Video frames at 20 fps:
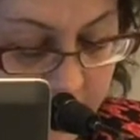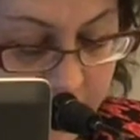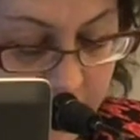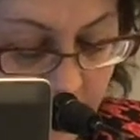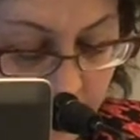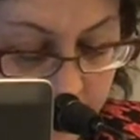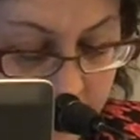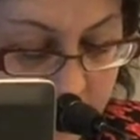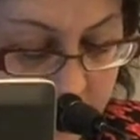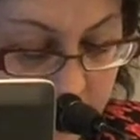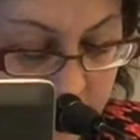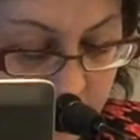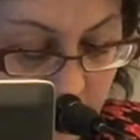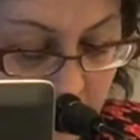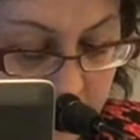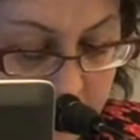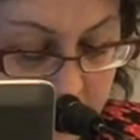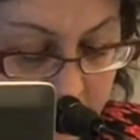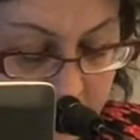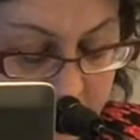I'm very
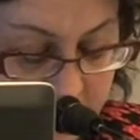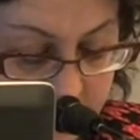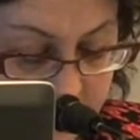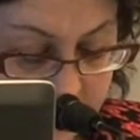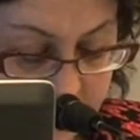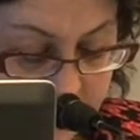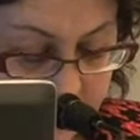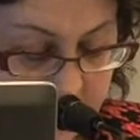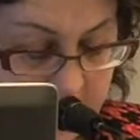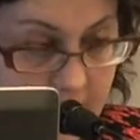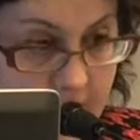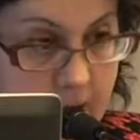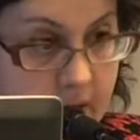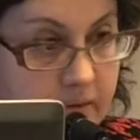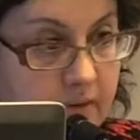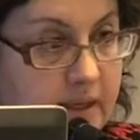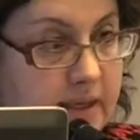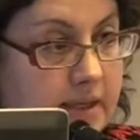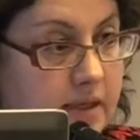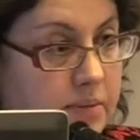disturbed by this.
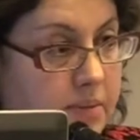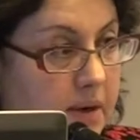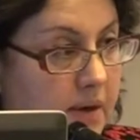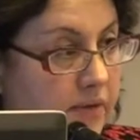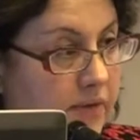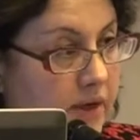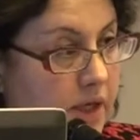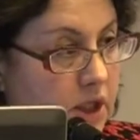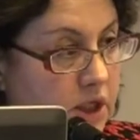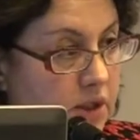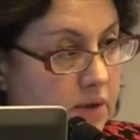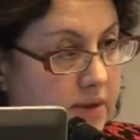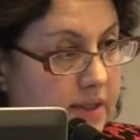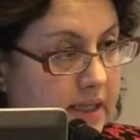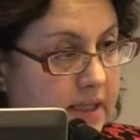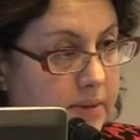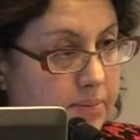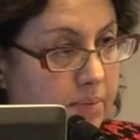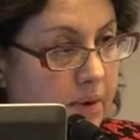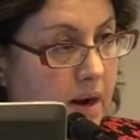And this is one of the issues
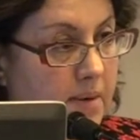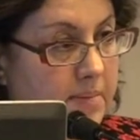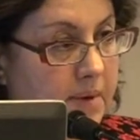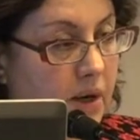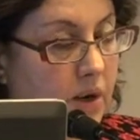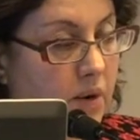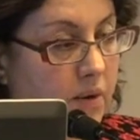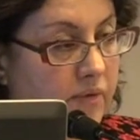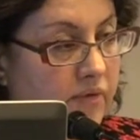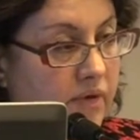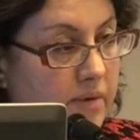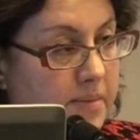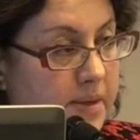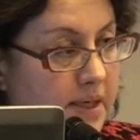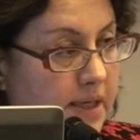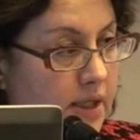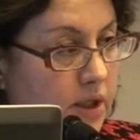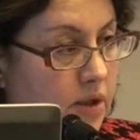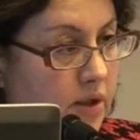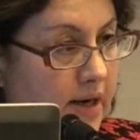that's brought me home from
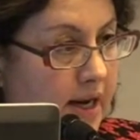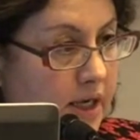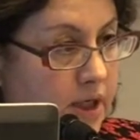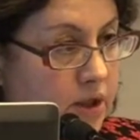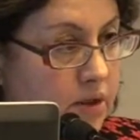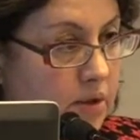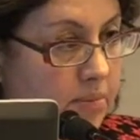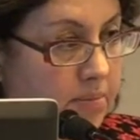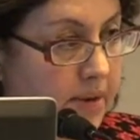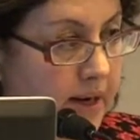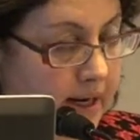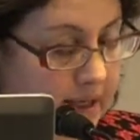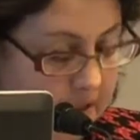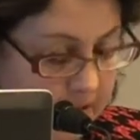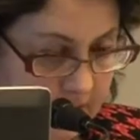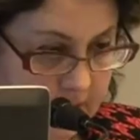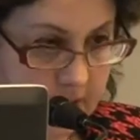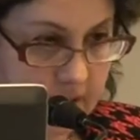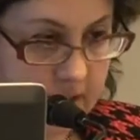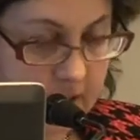an international
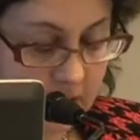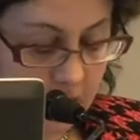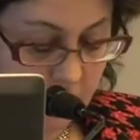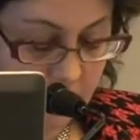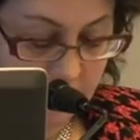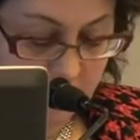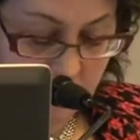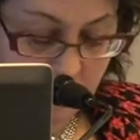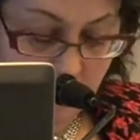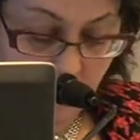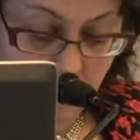practice to start